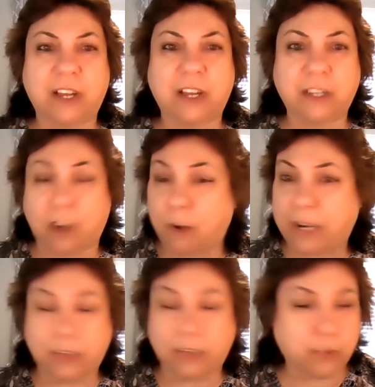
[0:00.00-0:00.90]
uh,
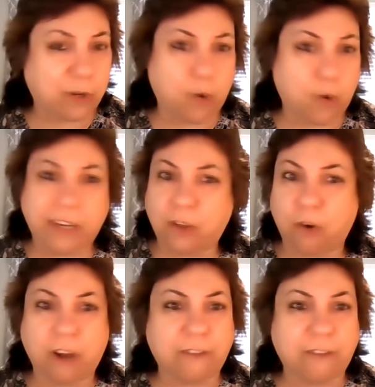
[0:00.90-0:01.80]
CallRail is recording the
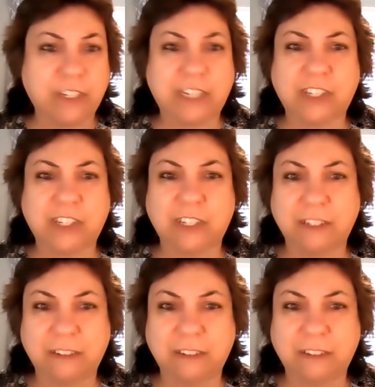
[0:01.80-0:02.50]
whole conversation.